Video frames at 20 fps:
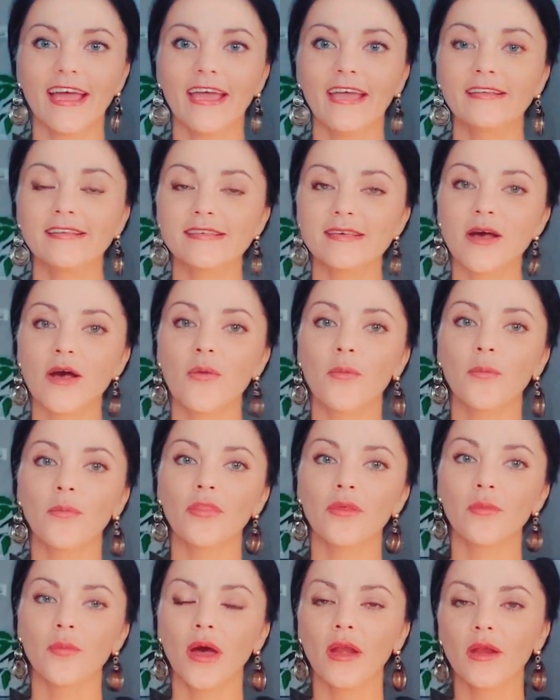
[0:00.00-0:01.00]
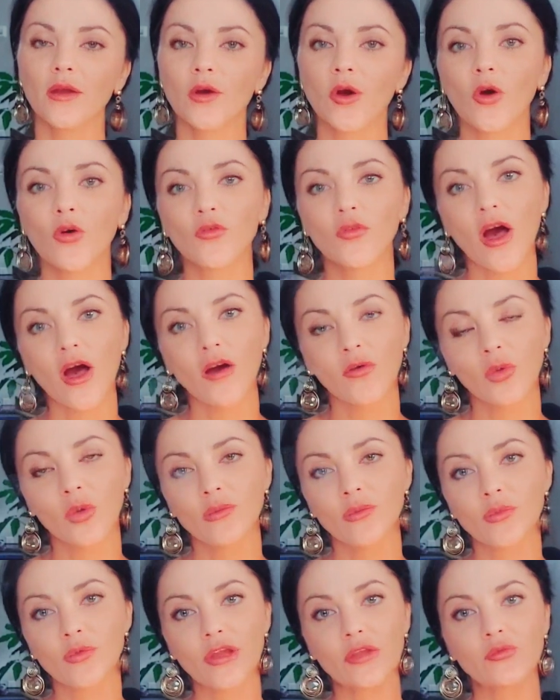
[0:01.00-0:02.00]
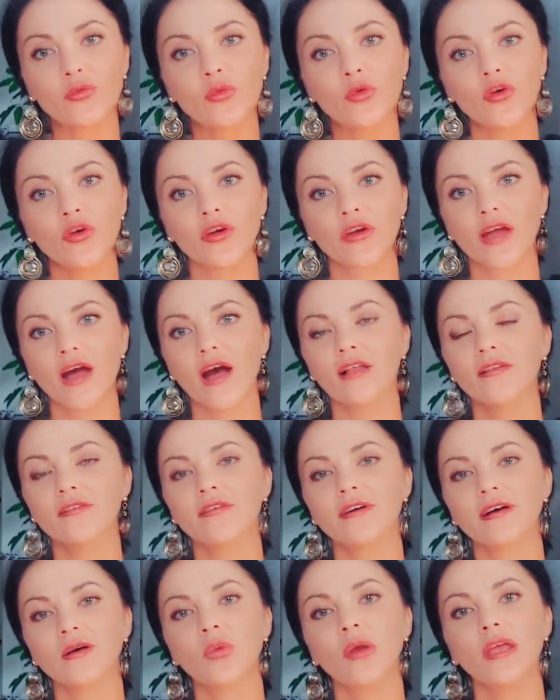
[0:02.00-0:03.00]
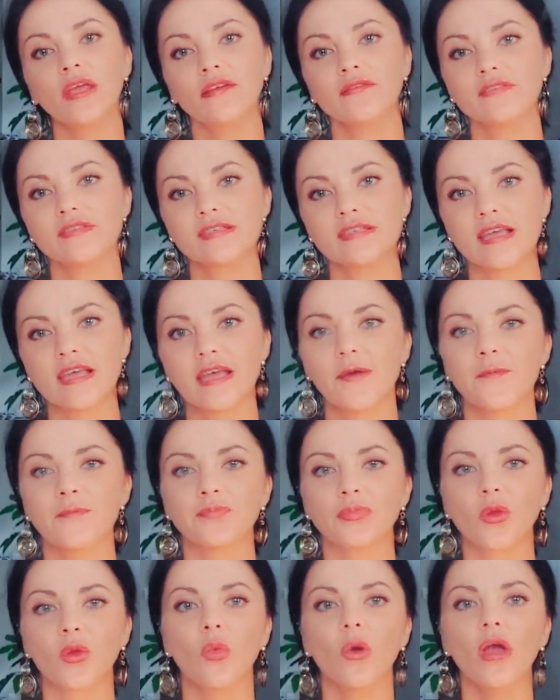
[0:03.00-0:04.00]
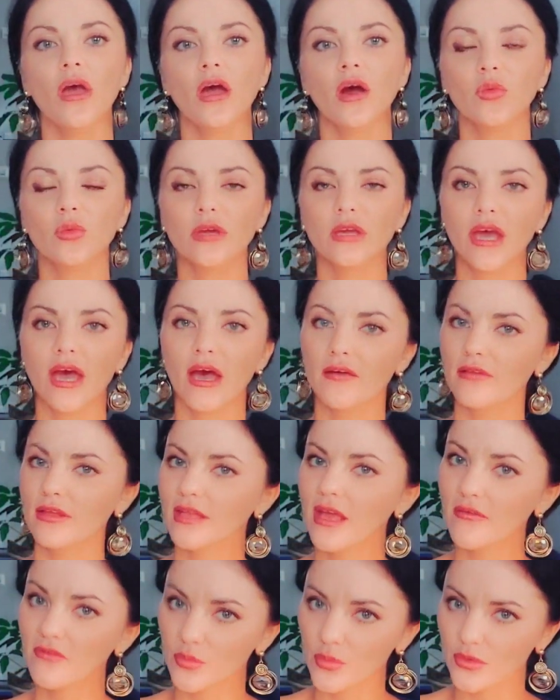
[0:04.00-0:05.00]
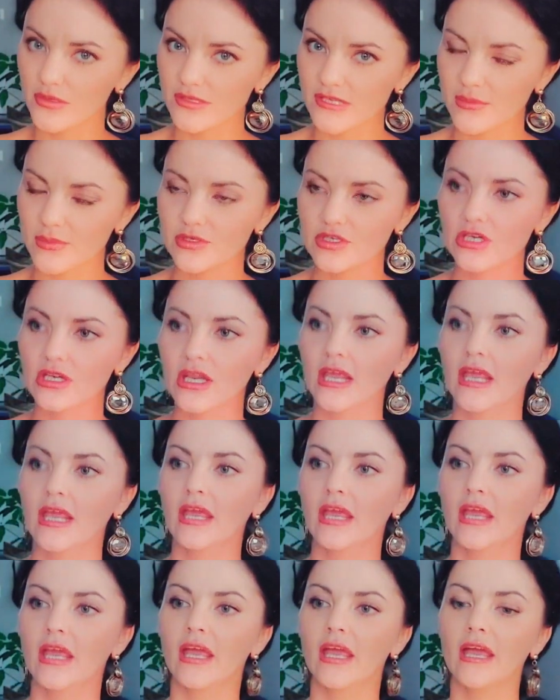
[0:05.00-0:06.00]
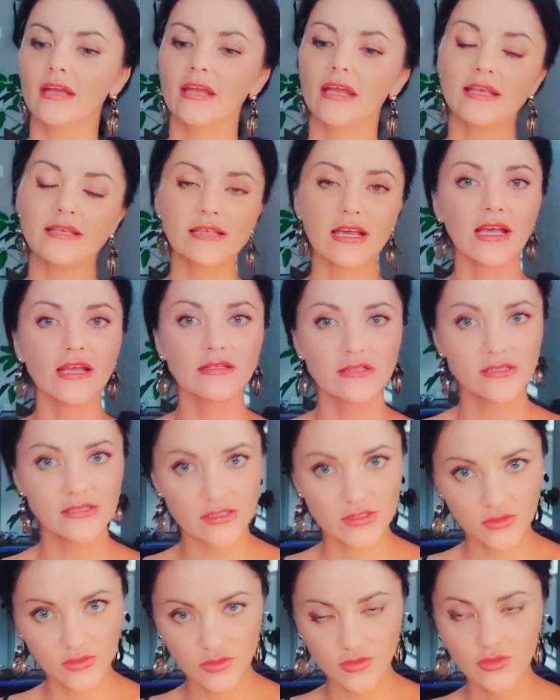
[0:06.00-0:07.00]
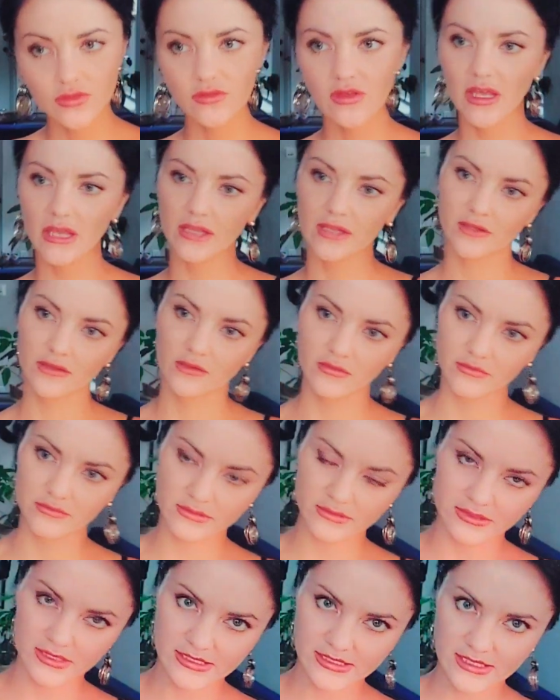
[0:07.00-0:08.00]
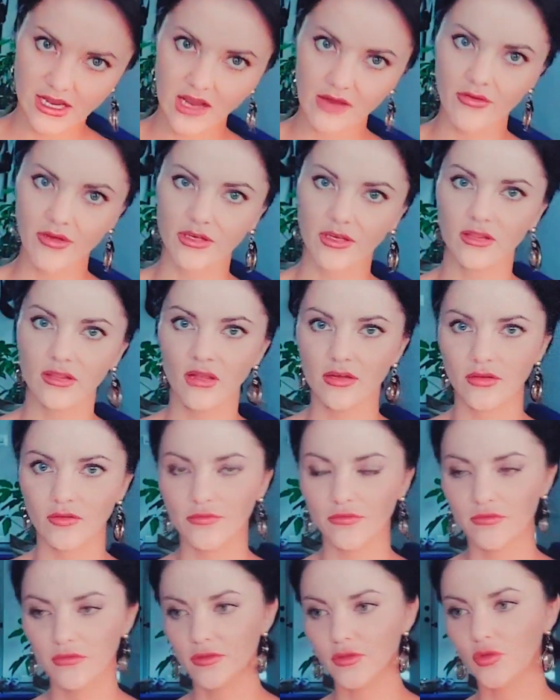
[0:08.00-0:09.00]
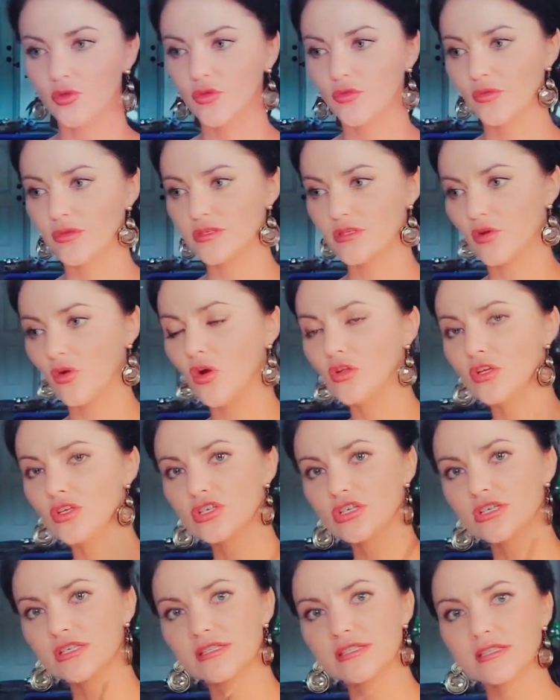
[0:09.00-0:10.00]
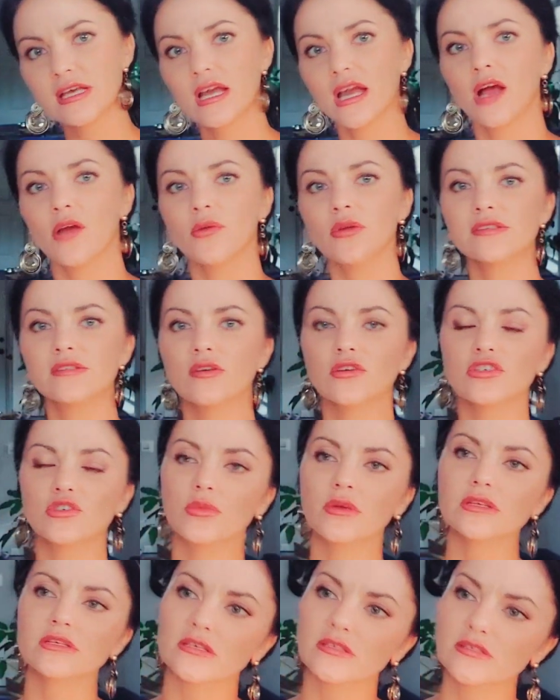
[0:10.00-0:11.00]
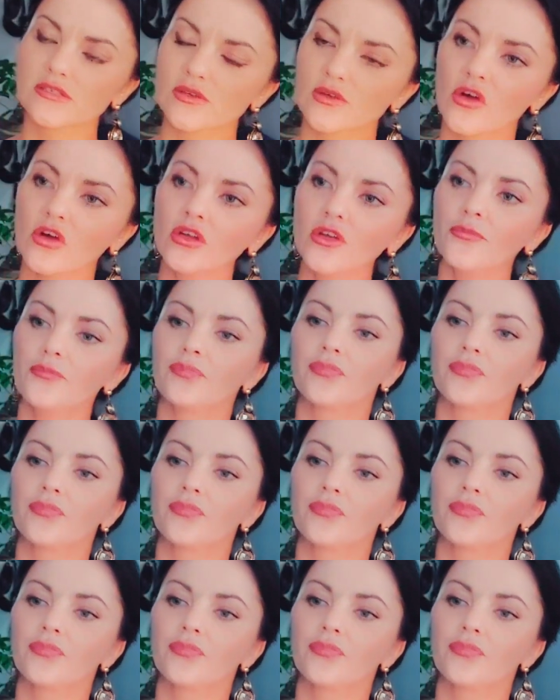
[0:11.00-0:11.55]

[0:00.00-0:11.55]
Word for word: It's the matter of our brain work, alpha waves, where we have another perception. And as I understood and discovered a lot of neurophysiologists, researchments and so on,